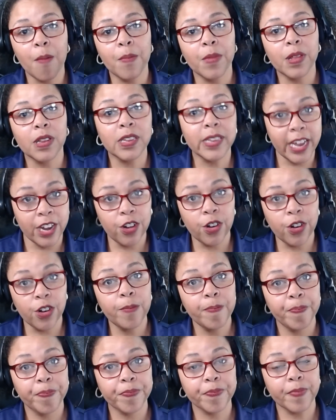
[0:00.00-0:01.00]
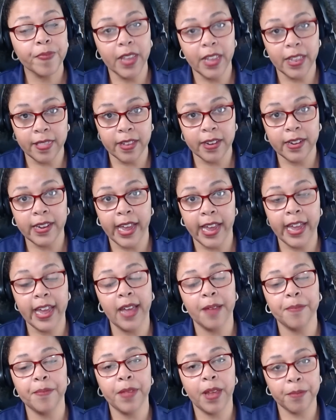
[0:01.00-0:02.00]
later in the day.
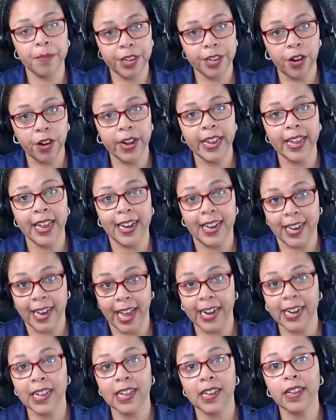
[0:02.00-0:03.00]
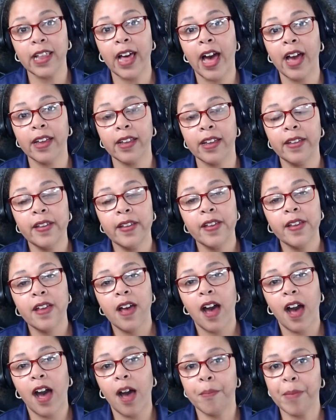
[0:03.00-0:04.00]
I'm starting at 9 o'clock.
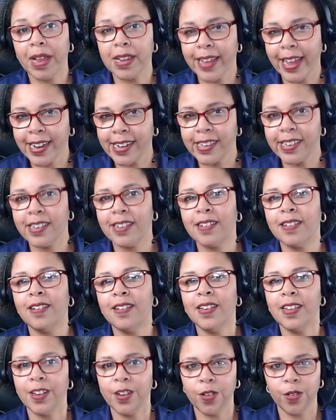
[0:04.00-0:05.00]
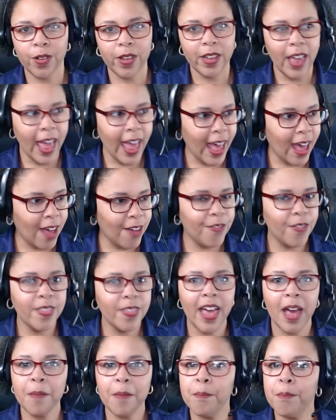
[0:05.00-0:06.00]
I like to, you know, have
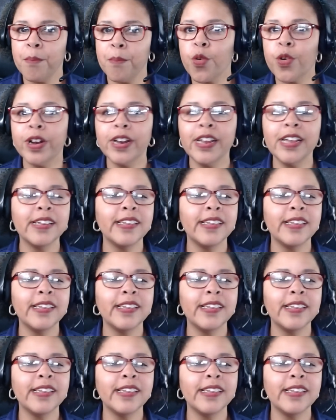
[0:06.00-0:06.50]
that morning